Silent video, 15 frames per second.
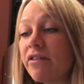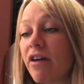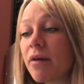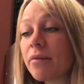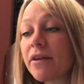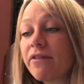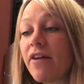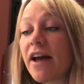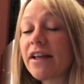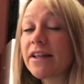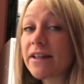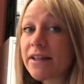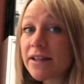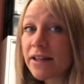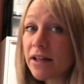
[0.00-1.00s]
grams of
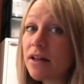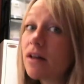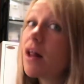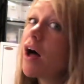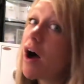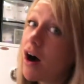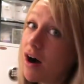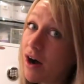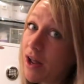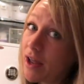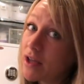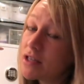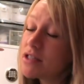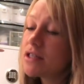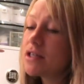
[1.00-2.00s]
fats is still high.